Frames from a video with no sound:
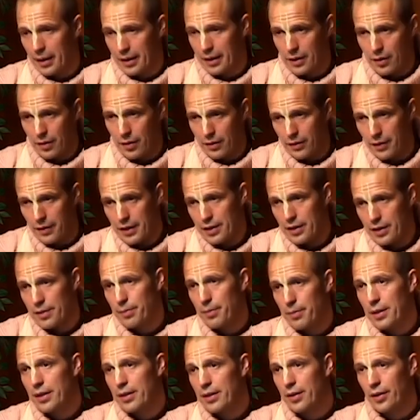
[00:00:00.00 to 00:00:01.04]
convince
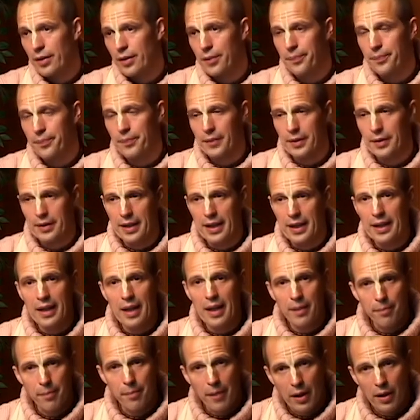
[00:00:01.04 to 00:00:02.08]
me to take
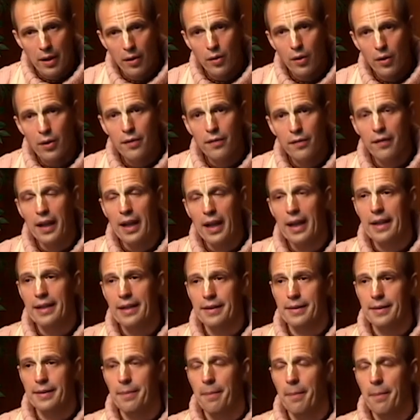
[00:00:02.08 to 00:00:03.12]
up my old
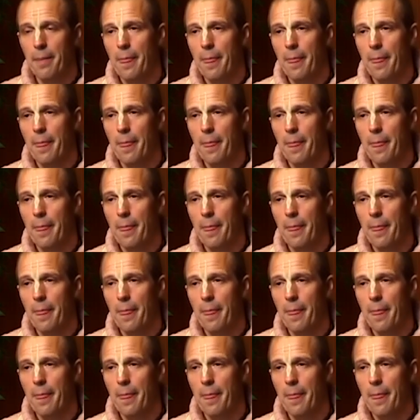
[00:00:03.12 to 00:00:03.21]
ways.